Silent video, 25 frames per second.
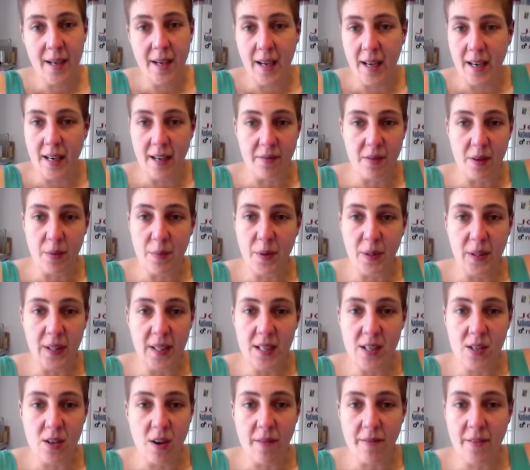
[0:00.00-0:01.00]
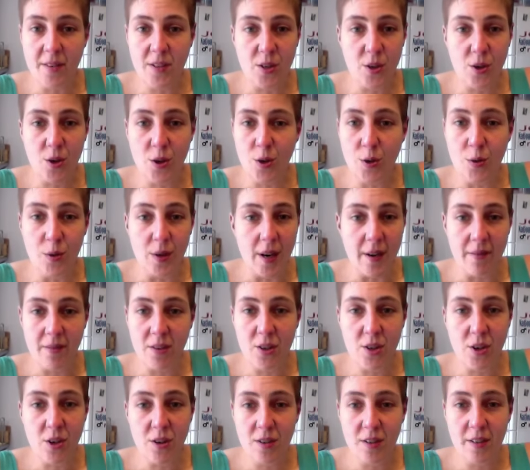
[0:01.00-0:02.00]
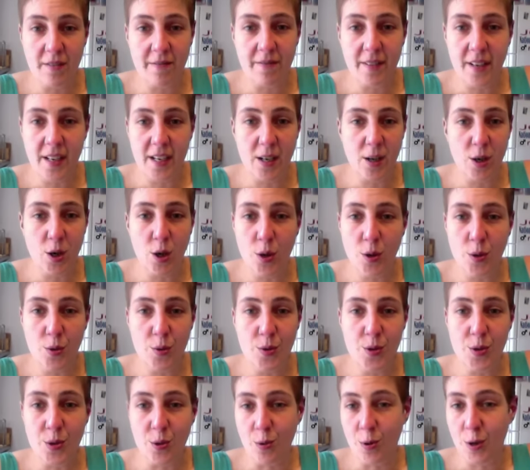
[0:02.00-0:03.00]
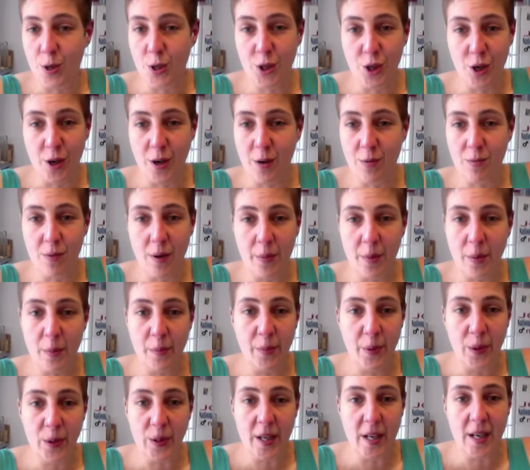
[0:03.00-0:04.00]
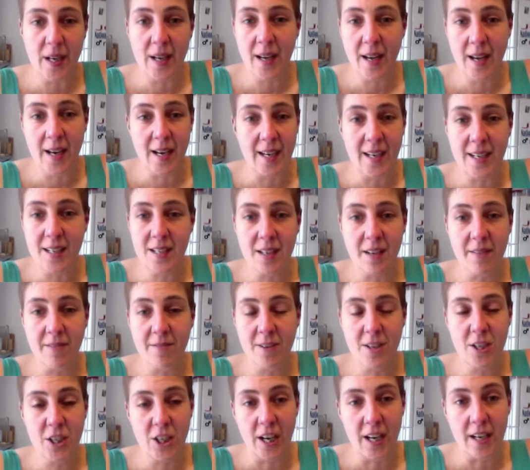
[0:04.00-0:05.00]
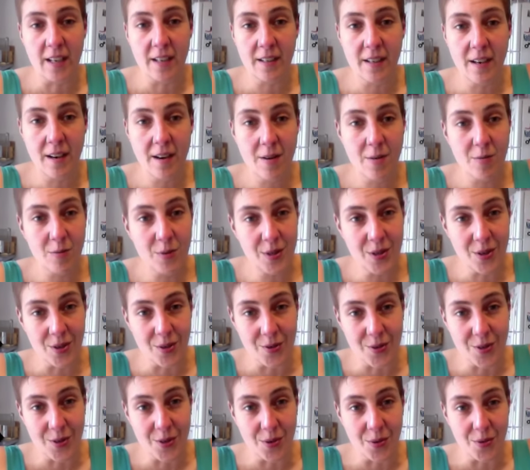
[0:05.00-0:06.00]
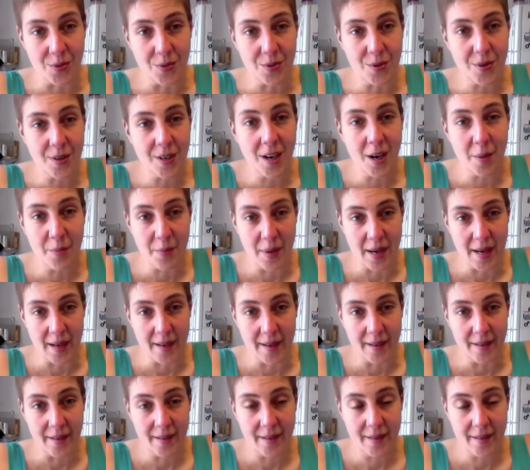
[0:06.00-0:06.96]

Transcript: and every police officer who never turned a fire hose or shot a rubber bullet at any suffragette was also a man?